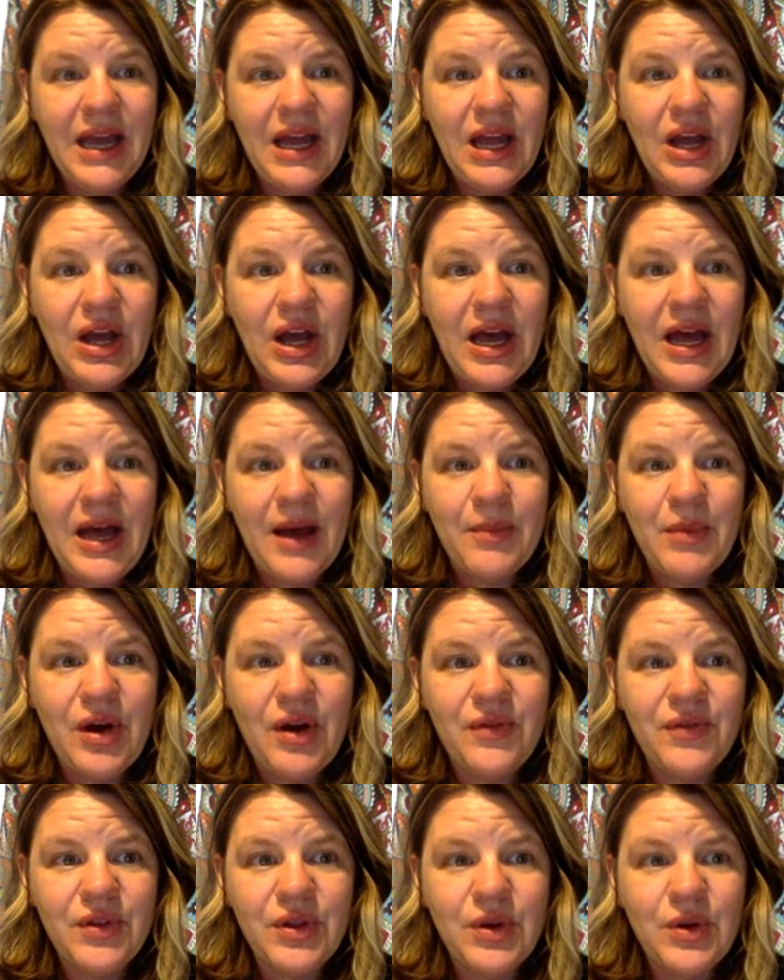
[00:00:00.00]
over
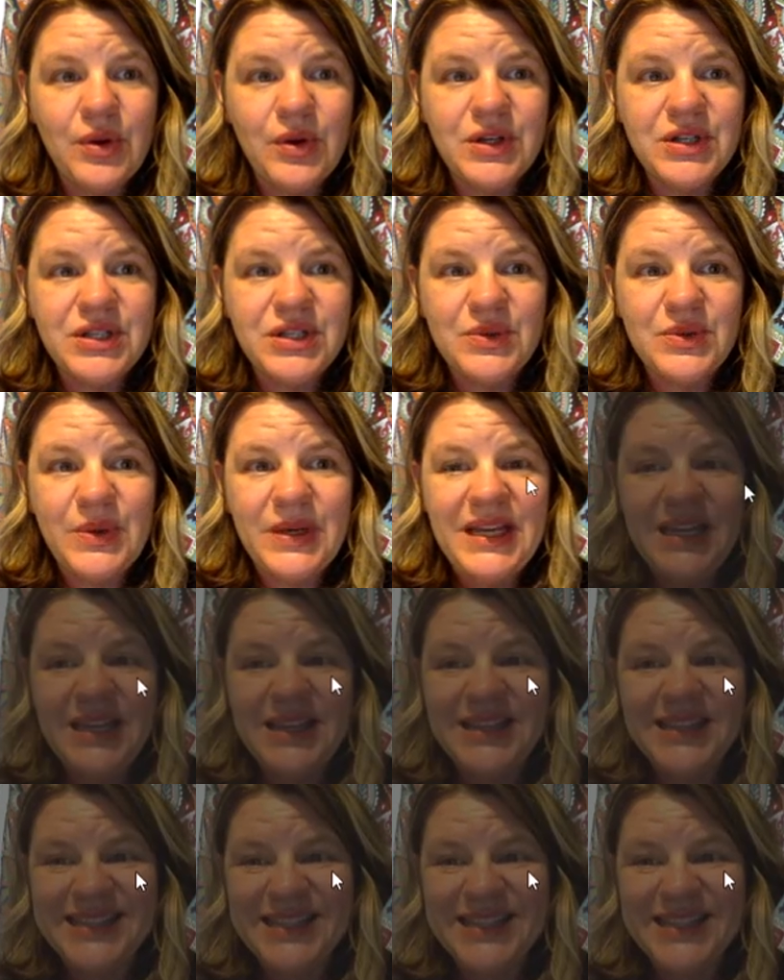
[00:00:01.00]
the course of the week. This is